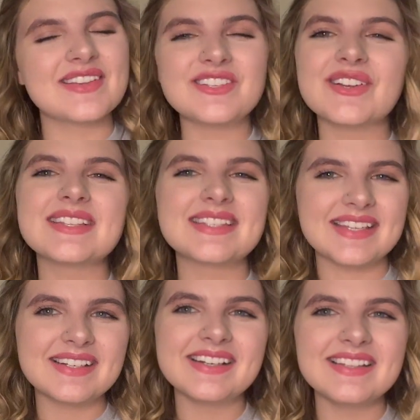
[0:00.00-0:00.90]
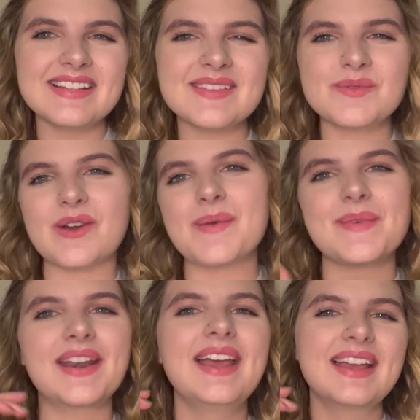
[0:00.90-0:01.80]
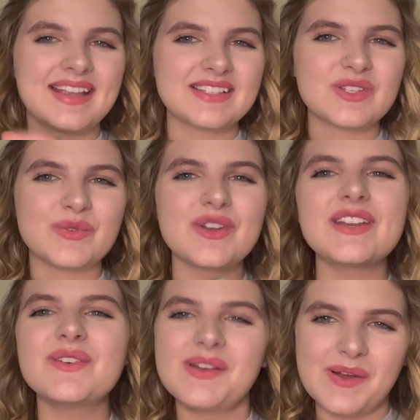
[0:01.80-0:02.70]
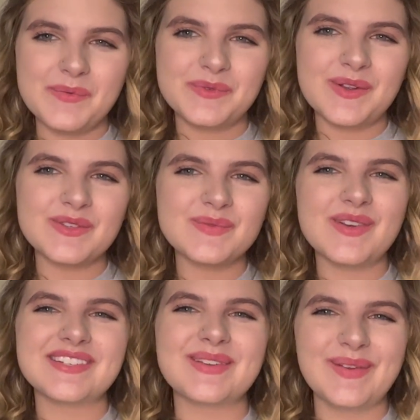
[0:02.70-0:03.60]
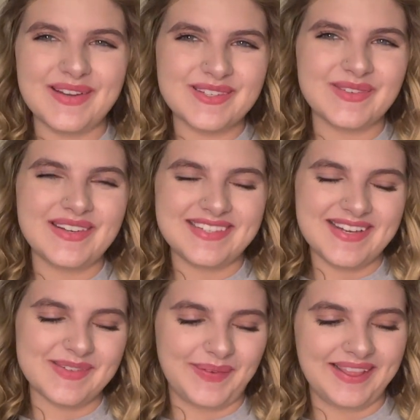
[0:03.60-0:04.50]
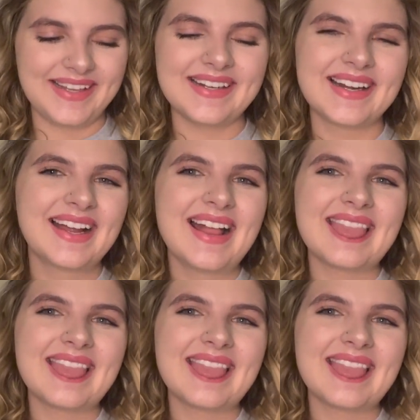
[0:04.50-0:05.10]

make sure you consider hitting that subscribe button because this video helps me out so much and you guys can always change your mind later.